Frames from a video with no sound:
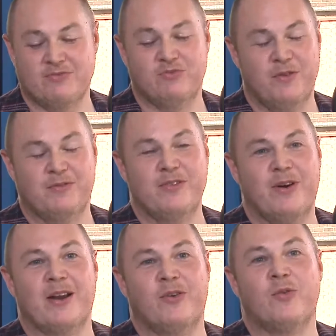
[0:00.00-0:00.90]
roughly
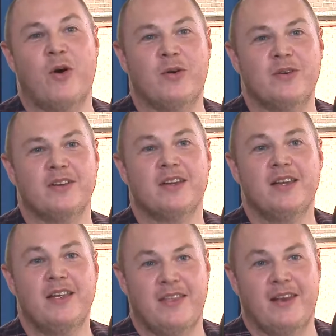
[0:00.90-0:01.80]
right or wrong,
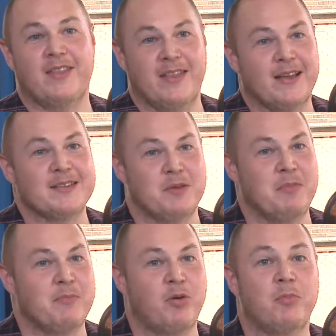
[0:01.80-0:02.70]
then I think that's the
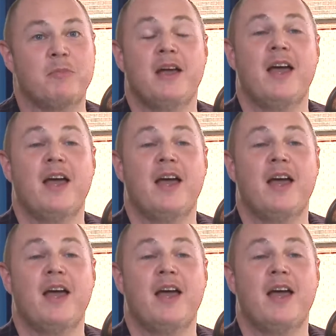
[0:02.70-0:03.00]
big problem.